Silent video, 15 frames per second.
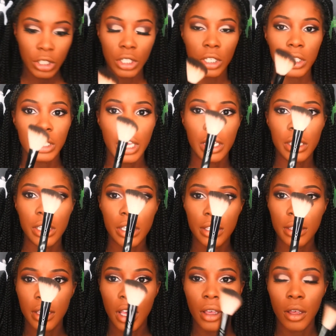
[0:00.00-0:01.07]
just going to take
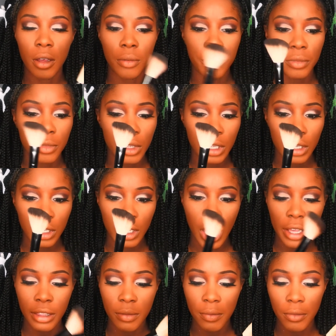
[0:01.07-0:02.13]
this
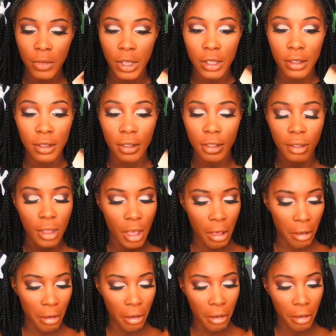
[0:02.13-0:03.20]
this
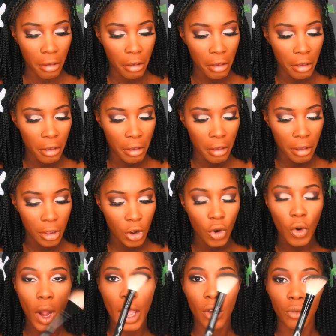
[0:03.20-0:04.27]

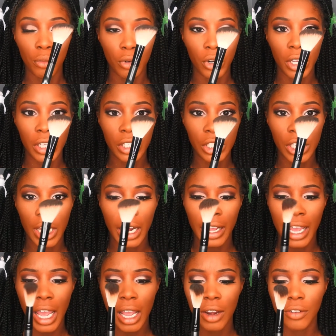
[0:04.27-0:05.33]
crown brush that I
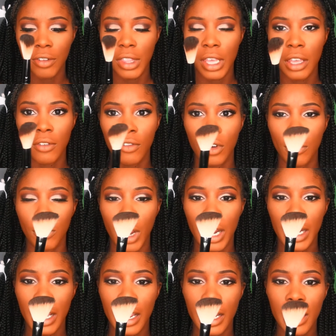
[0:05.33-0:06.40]
got, I think, from
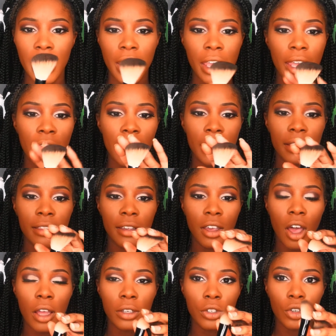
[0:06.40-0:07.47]
Rite Aid. It's a
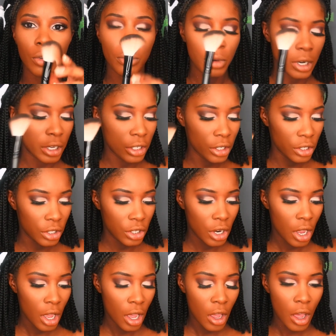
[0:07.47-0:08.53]
contour brush.
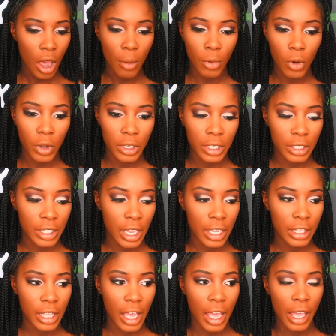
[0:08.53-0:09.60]
I'm going to
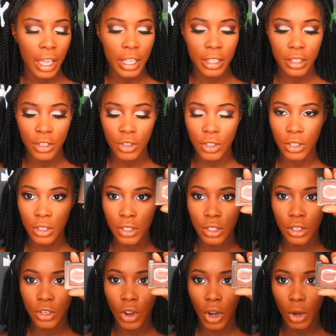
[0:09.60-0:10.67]
take that into
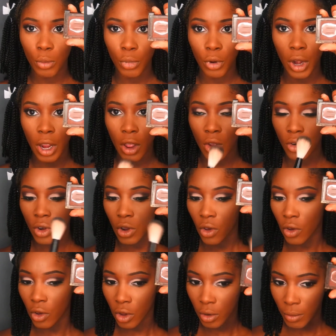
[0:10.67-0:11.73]
this dark brown
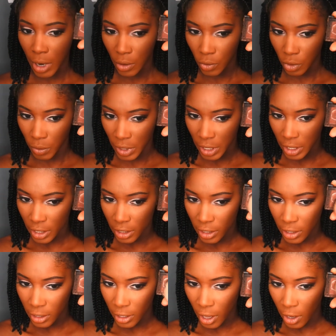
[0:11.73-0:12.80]
on my Ruby
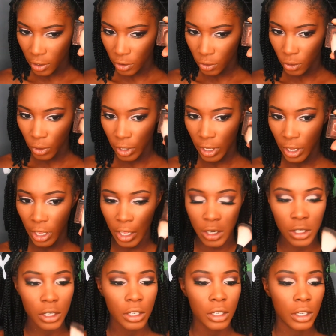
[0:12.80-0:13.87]
Kisses contour
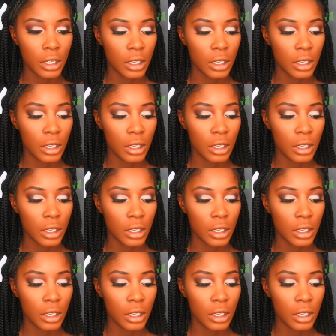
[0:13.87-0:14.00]
kit.